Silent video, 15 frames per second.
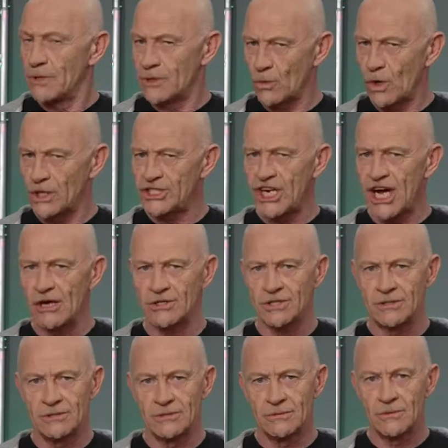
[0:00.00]
But watch
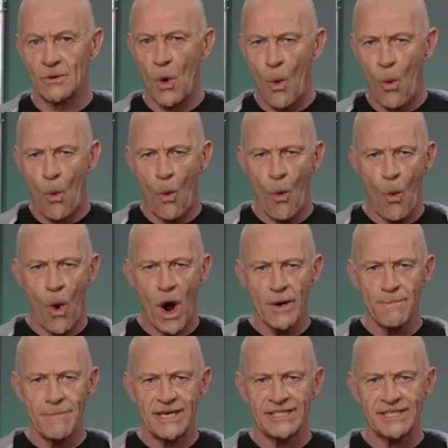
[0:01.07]
out,
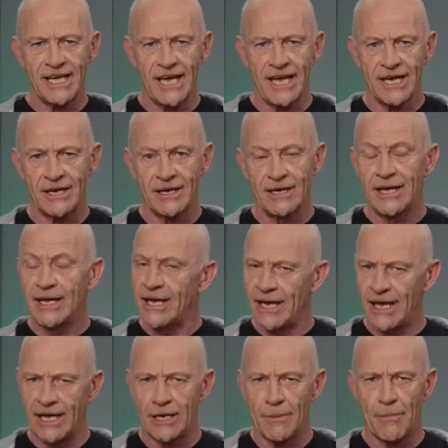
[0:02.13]
one mistake
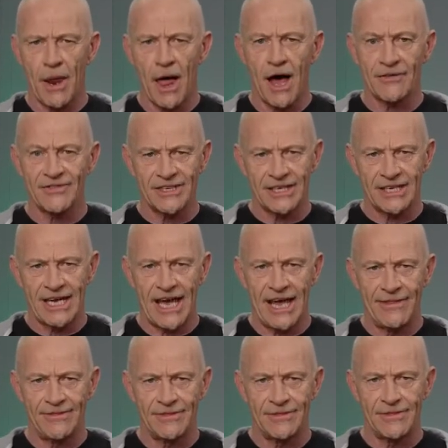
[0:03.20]
and the plant
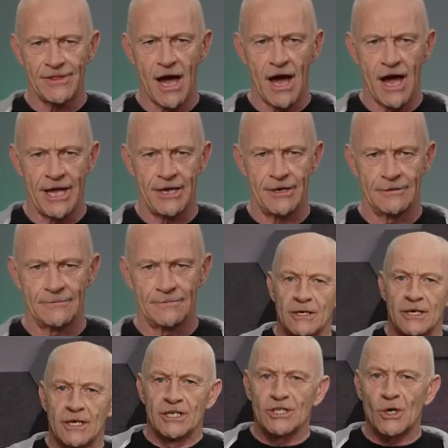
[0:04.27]
can die.
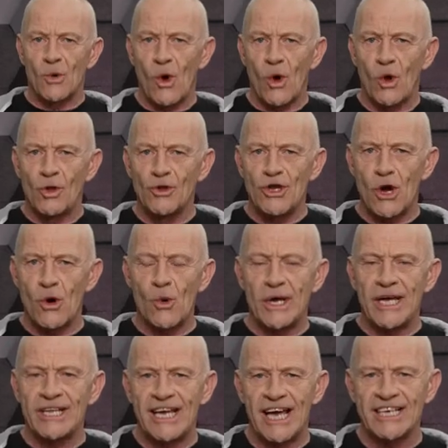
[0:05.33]
So although
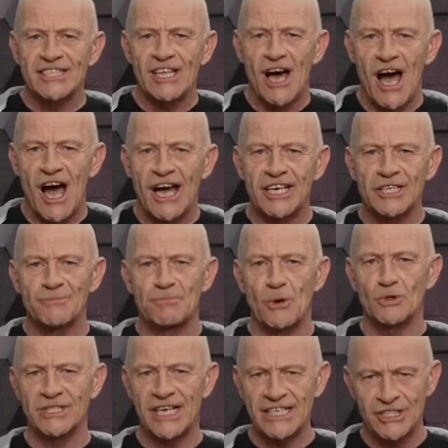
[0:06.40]
it has the highest
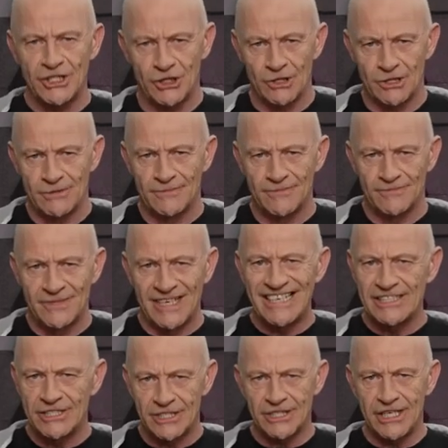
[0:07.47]
potential
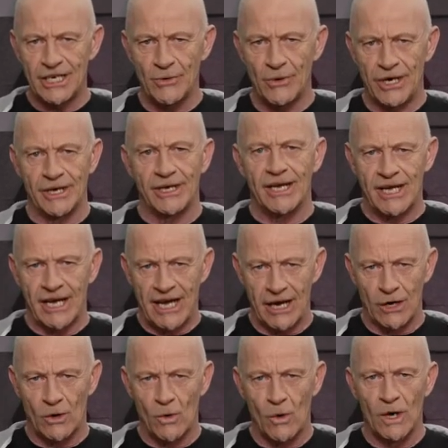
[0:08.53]
in steering
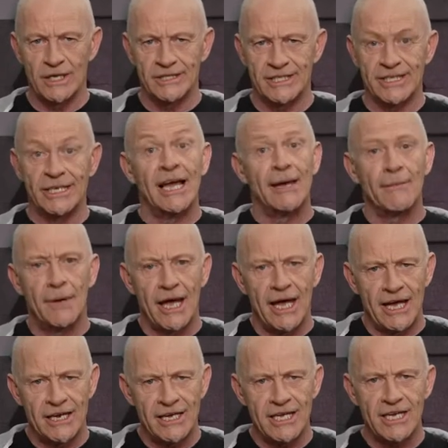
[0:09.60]
and quality
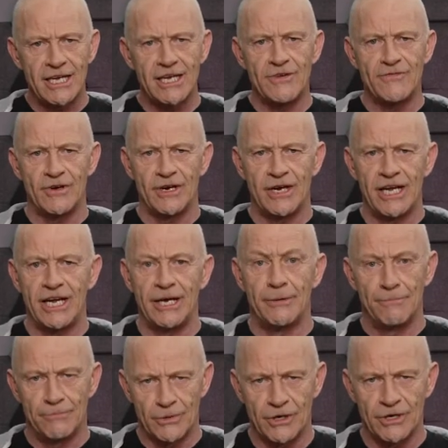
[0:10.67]
and even
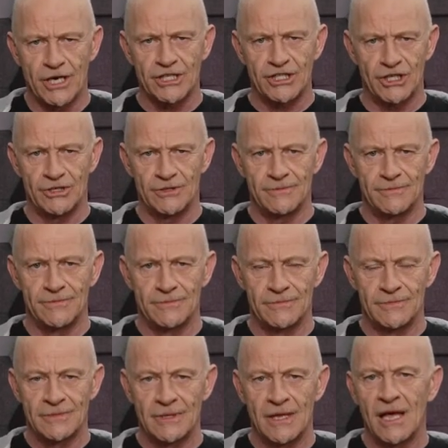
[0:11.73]
in production,
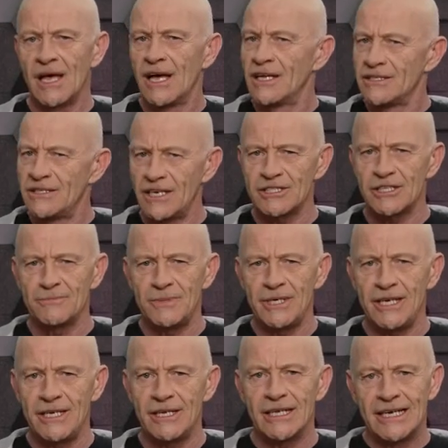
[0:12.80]
doesn't
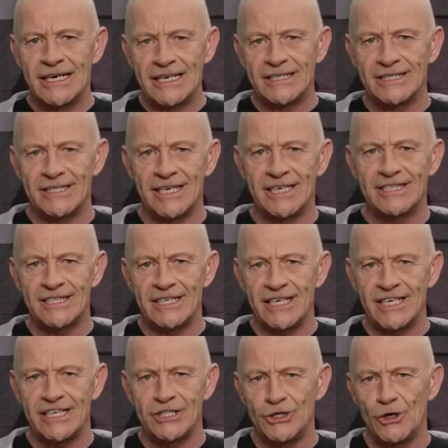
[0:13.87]
mean this
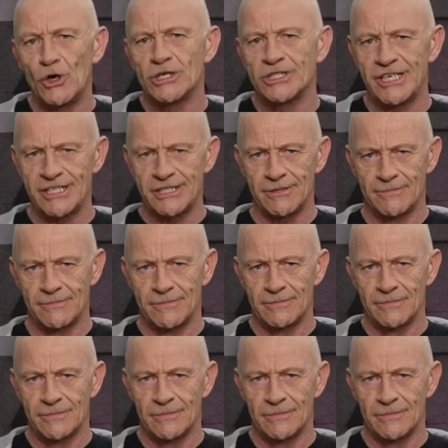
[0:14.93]
is your system,